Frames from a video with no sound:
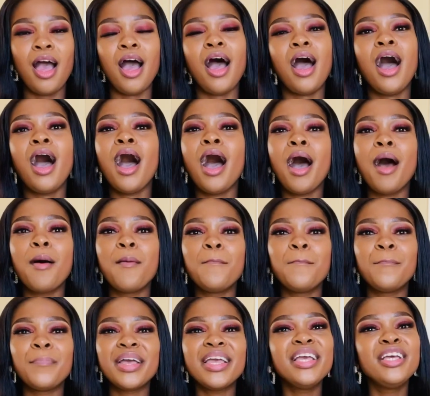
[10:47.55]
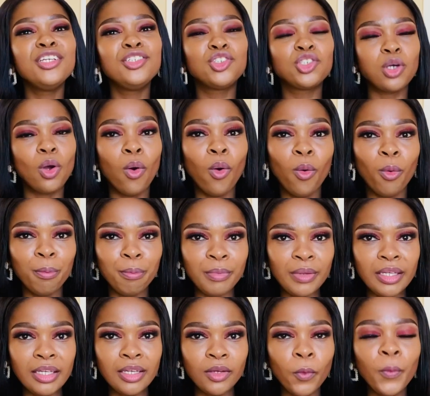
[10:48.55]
Ichomi,